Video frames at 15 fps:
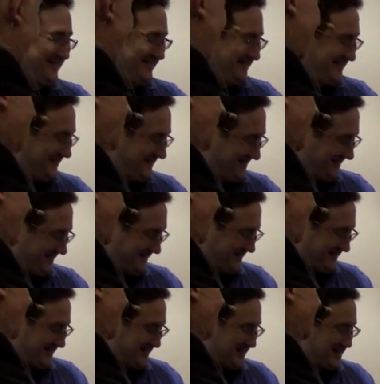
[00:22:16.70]
That's what I
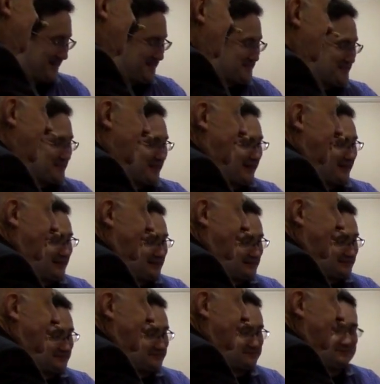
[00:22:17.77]
always did. Whenever
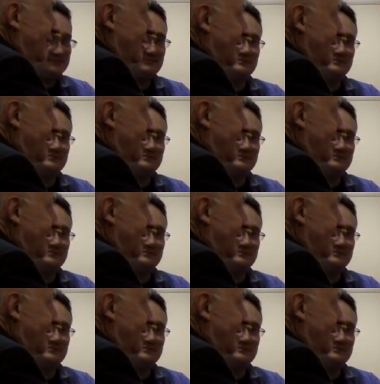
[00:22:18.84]
they